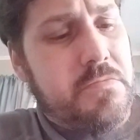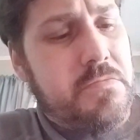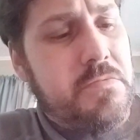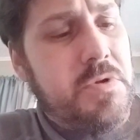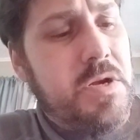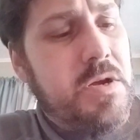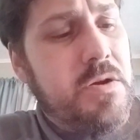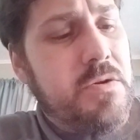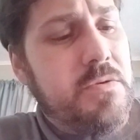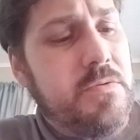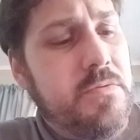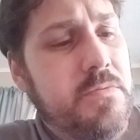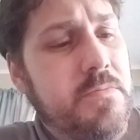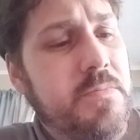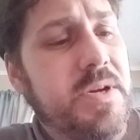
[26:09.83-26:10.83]
no.
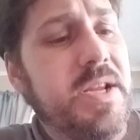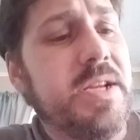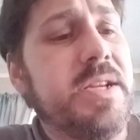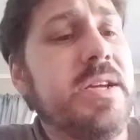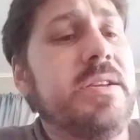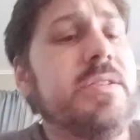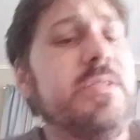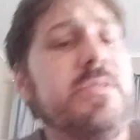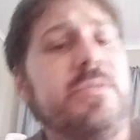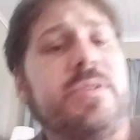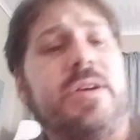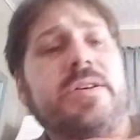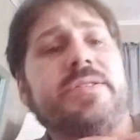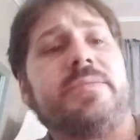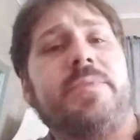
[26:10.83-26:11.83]
But he did do
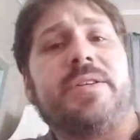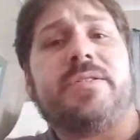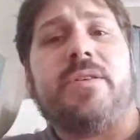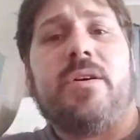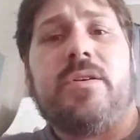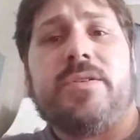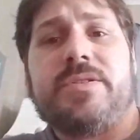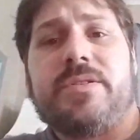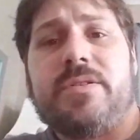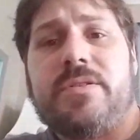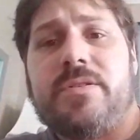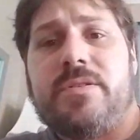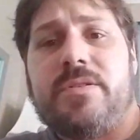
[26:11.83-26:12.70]
custom exhaust.